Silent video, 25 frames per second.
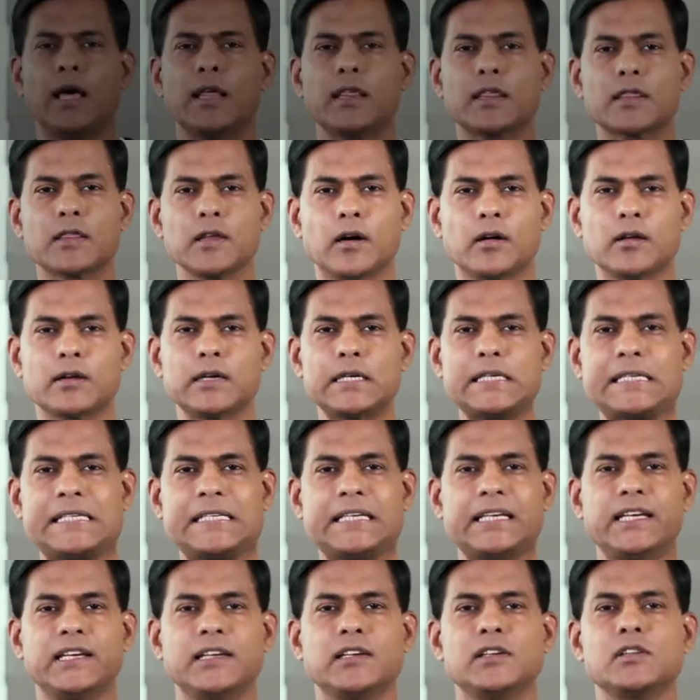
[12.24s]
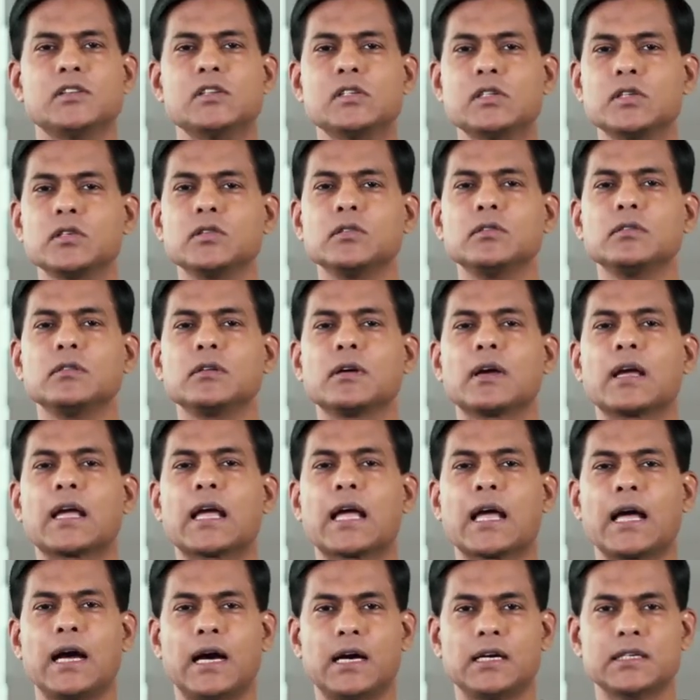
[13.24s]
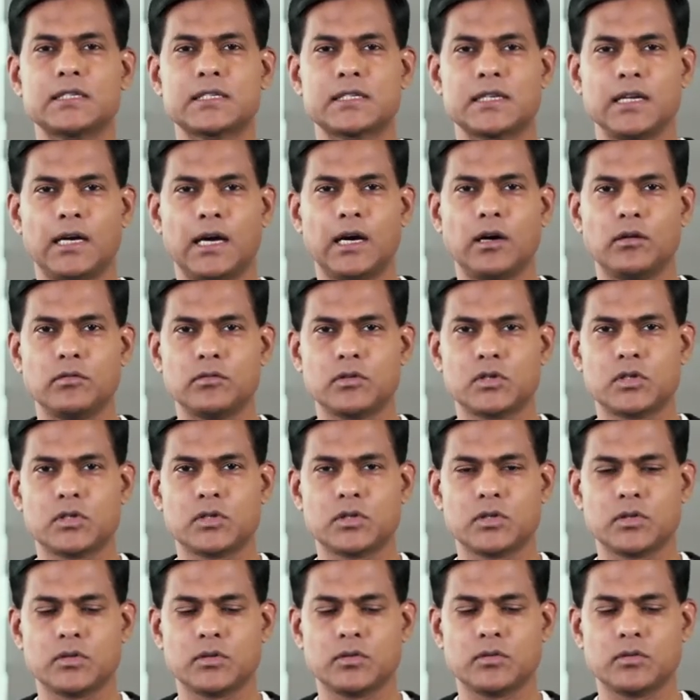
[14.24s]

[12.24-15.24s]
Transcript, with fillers: authority to cast out.